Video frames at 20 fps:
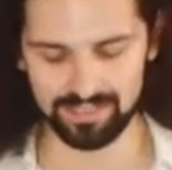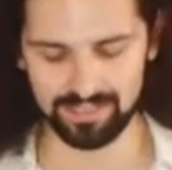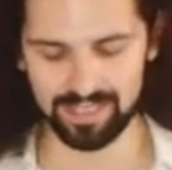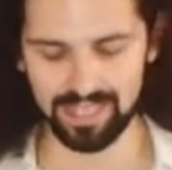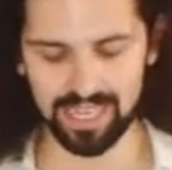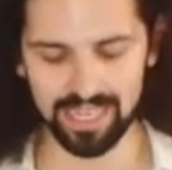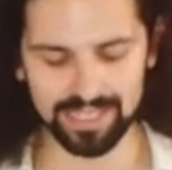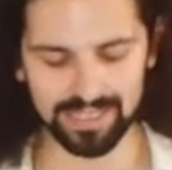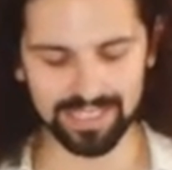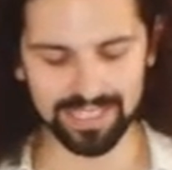
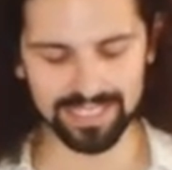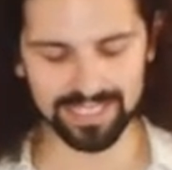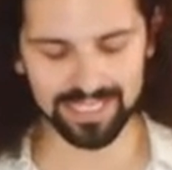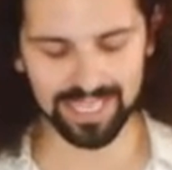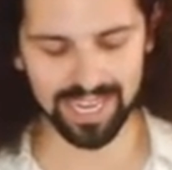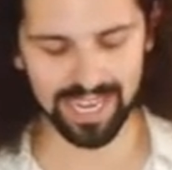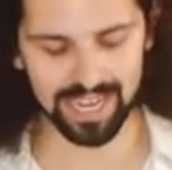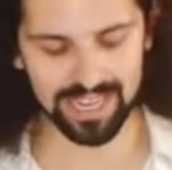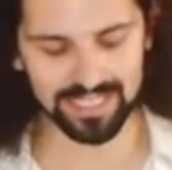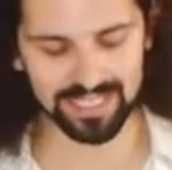In this
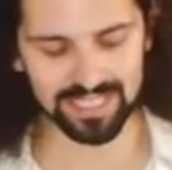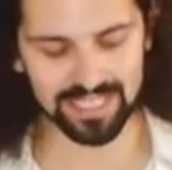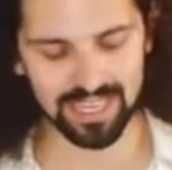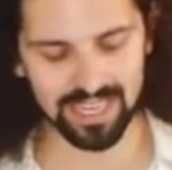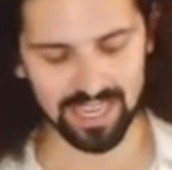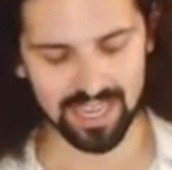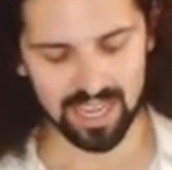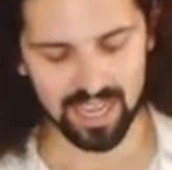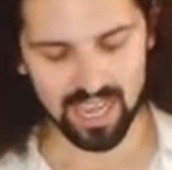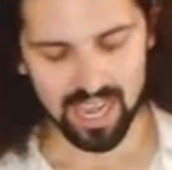case,
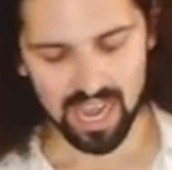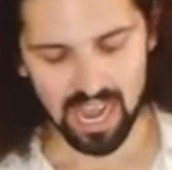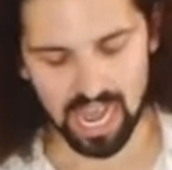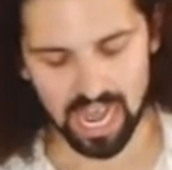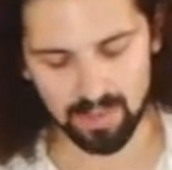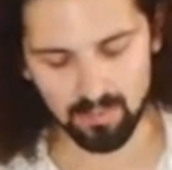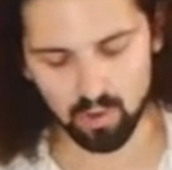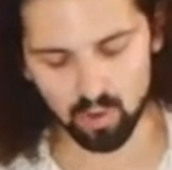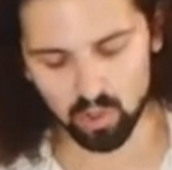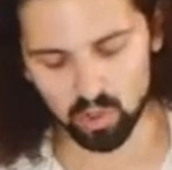
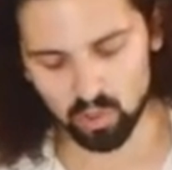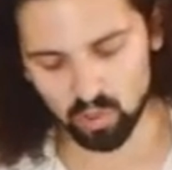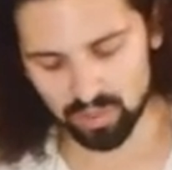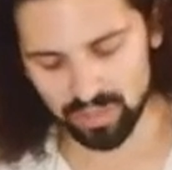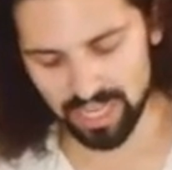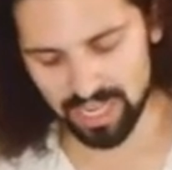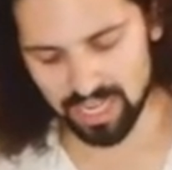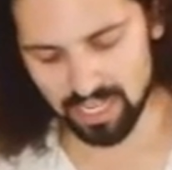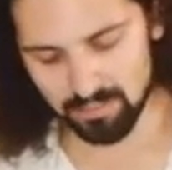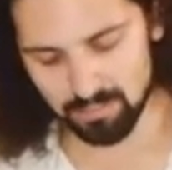I'm going to
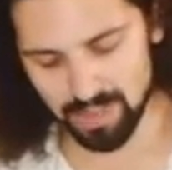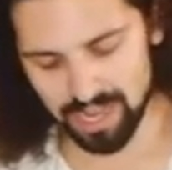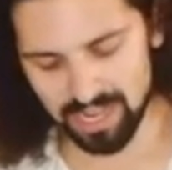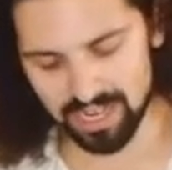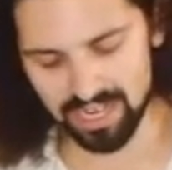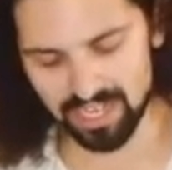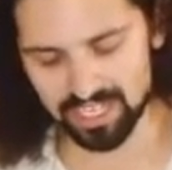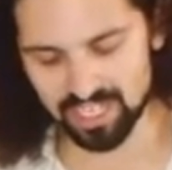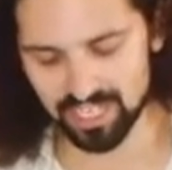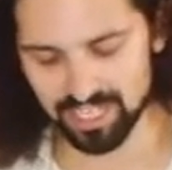take
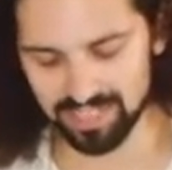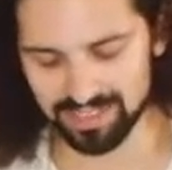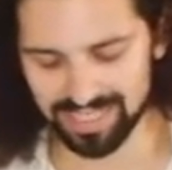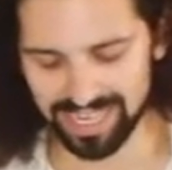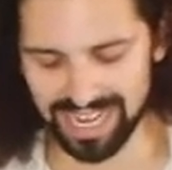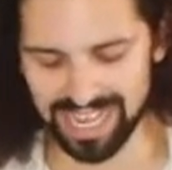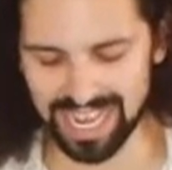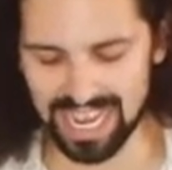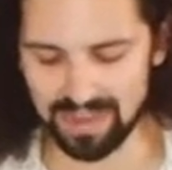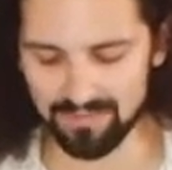advantage that
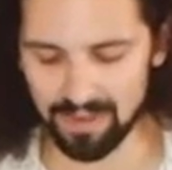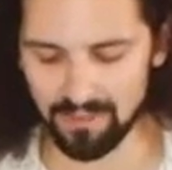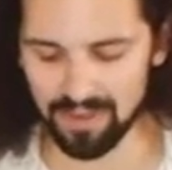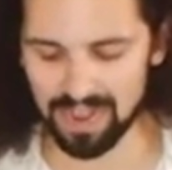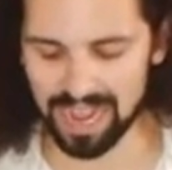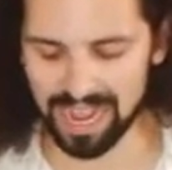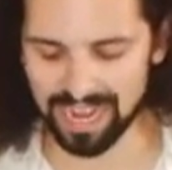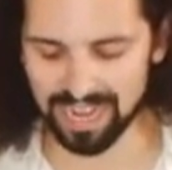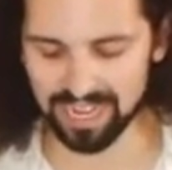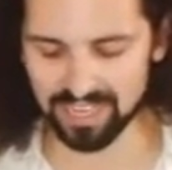I have a
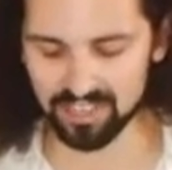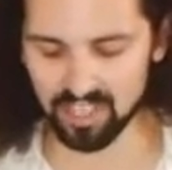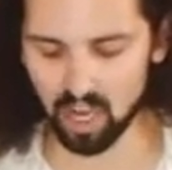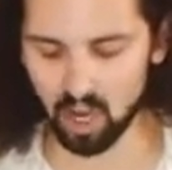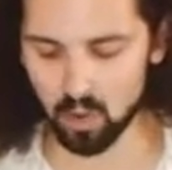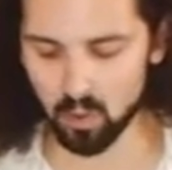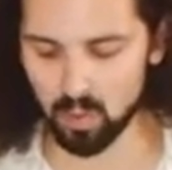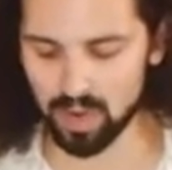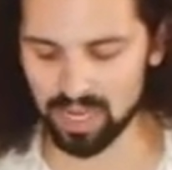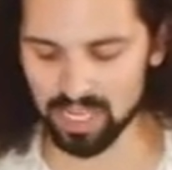hi-hat
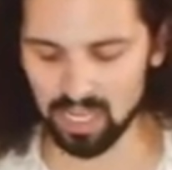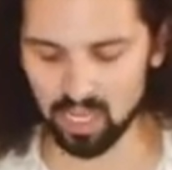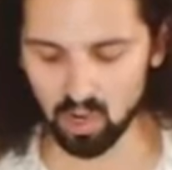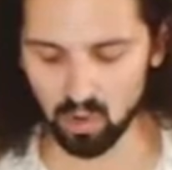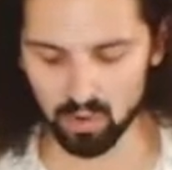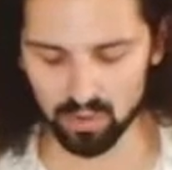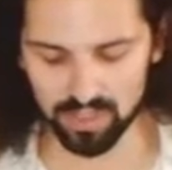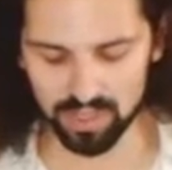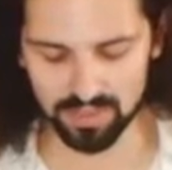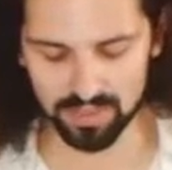already
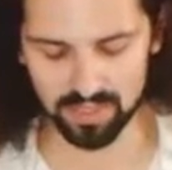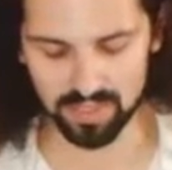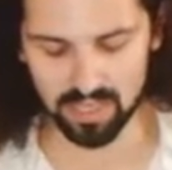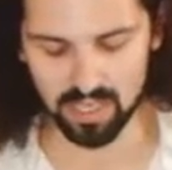loaded